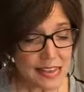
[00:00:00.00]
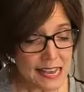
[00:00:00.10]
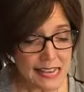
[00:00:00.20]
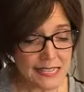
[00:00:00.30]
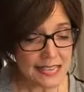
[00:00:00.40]

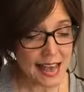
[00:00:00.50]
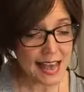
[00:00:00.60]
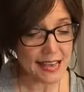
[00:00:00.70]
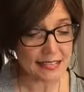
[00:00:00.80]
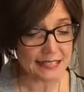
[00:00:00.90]
He
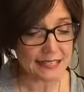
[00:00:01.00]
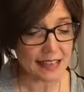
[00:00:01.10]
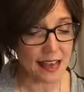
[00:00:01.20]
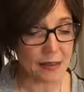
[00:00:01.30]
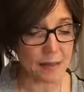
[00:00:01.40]
says,
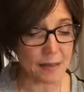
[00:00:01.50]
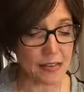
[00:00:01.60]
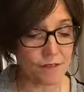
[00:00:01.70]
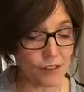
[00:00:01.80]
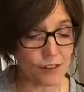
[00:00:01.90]
um,
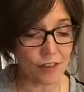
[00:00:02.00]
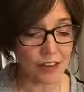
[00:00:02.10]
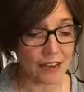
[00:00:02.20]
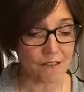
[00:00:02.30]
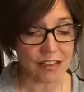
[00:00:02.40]
if you
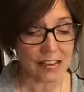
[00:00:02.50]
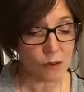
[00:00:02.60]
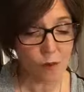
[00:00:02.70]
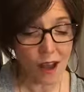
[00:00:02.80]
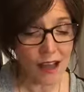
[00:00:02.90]
forgive
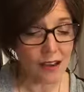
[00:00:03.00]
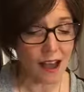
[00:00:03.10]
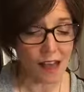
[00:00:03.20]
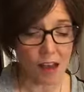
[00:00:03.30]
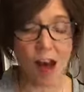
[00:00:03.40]
anyone,
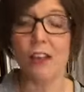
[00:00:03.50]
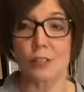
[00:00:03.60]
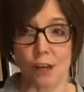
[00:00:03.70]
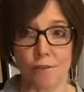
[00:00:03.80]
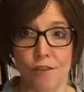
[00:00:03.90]
I
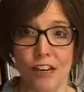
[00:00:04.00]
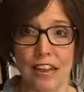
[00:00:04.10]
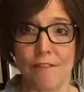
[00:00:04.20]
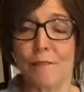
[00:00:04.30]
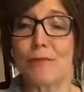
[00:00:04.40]
also
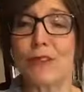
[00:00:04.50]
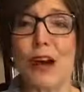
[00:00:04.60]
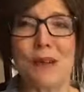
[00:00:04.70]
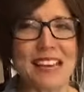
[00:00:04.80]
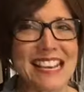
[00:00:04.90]
forgive them.
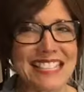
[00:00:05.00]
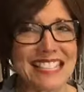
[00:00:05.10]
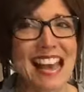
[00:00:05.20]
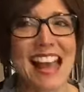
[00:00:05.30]
So he's,